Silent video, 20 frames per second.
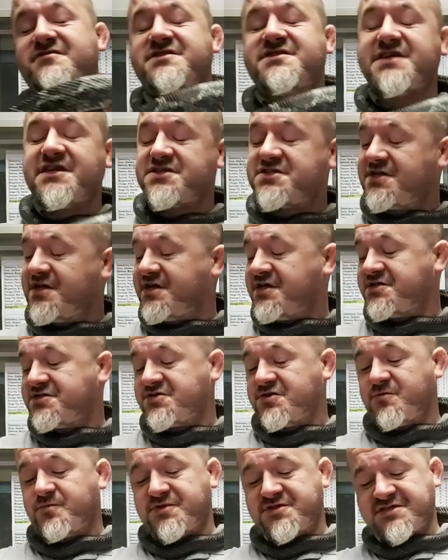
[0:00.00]
are essentially a
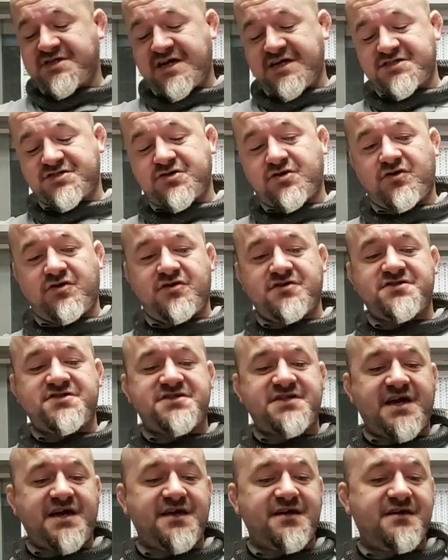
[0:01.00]
supersized corn
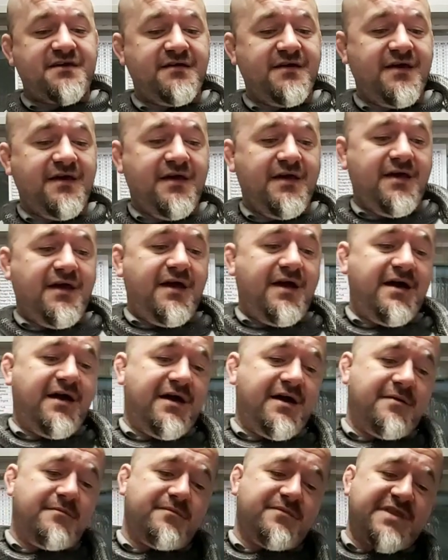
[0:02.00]
snake.
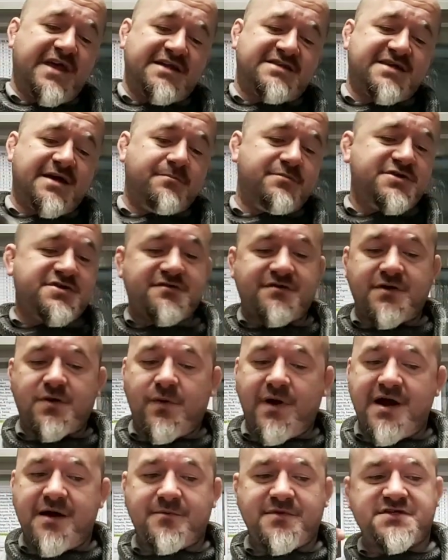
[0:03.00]
Their temperature
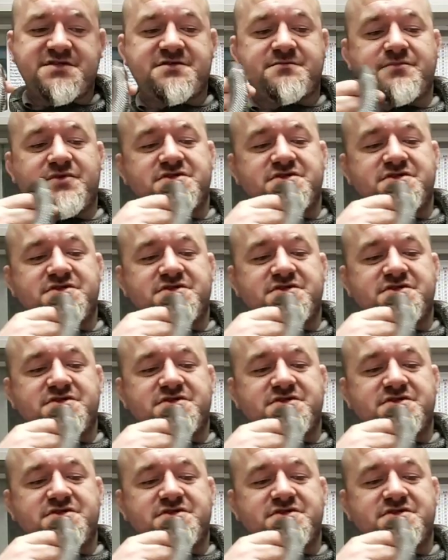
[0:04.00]
requirements are